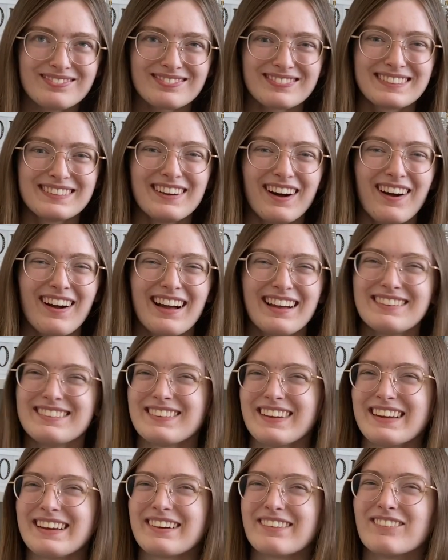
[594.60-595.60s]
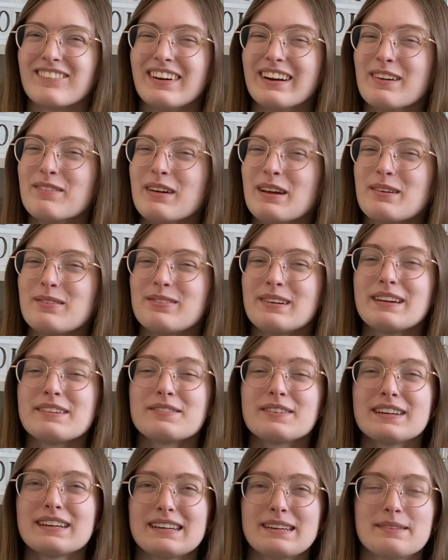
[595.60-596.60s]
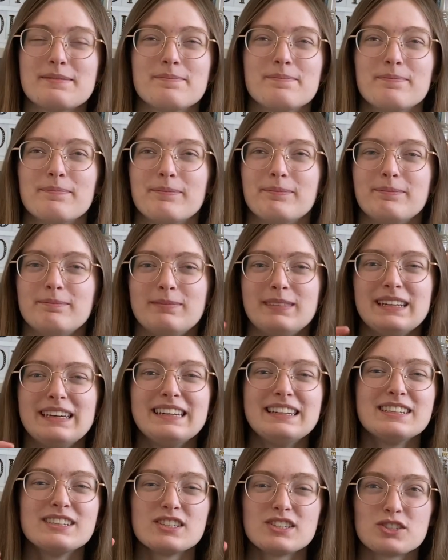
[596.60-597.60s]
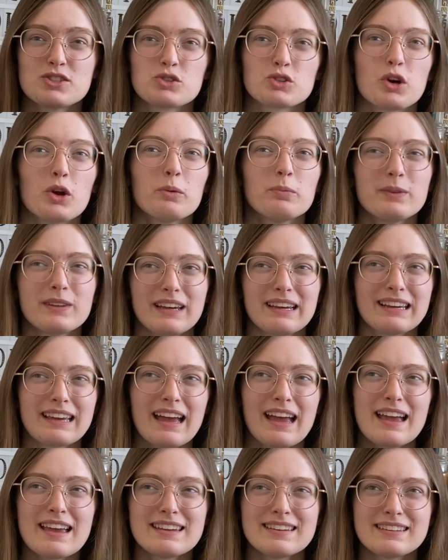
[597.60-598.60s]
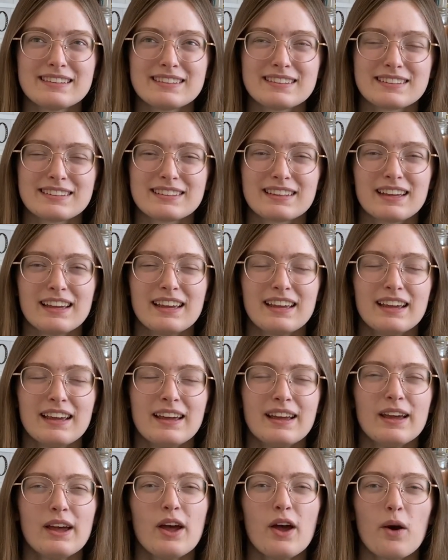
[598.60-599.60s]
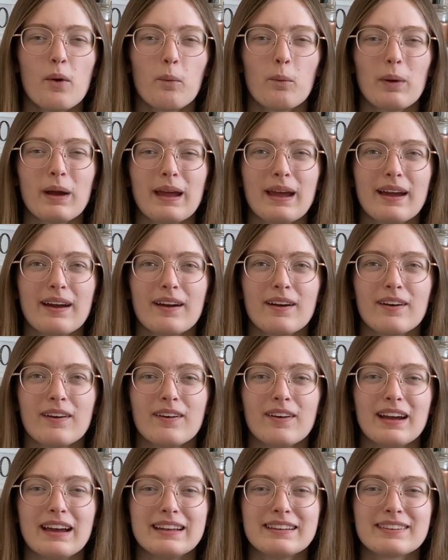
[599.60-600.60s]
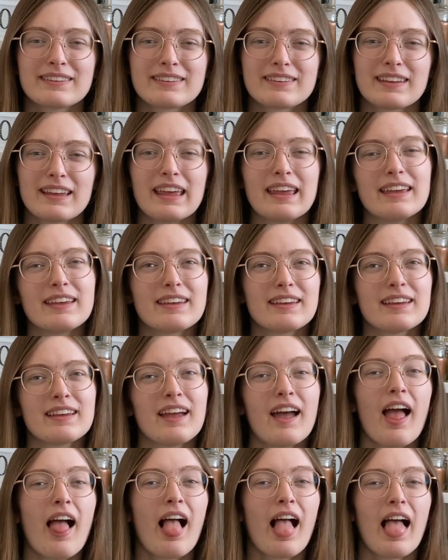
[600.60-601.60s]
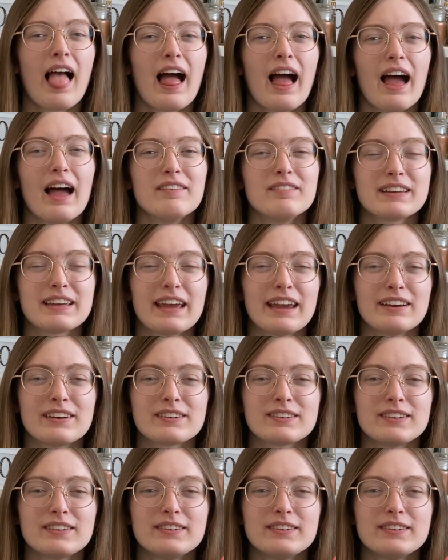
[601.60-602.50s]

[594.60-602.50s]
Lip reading: got like one of my favorite niche tropes, I guess. where it's like the character